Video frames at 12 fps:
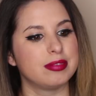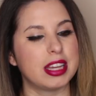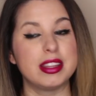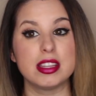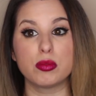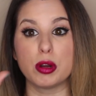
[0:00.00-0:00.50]

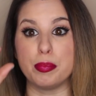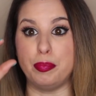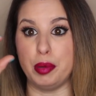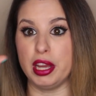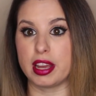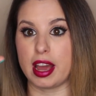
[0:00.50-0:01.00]
and these were
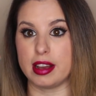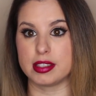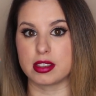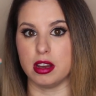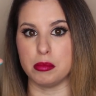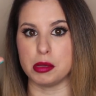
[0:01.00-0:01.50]
big
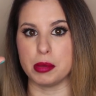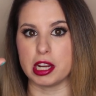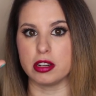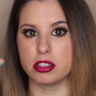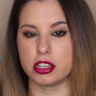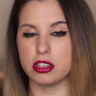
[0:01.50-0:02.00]
ass gummy
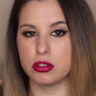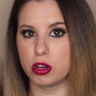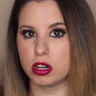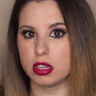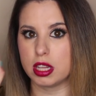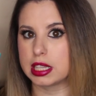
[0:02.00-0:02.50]
bears. These
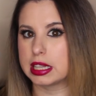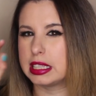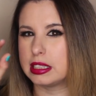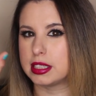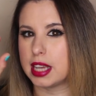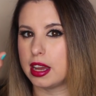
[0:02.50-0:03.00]
weren't like
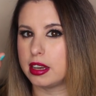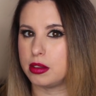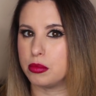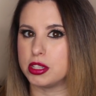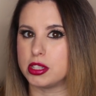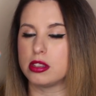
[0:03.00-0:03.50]
little tiny ones.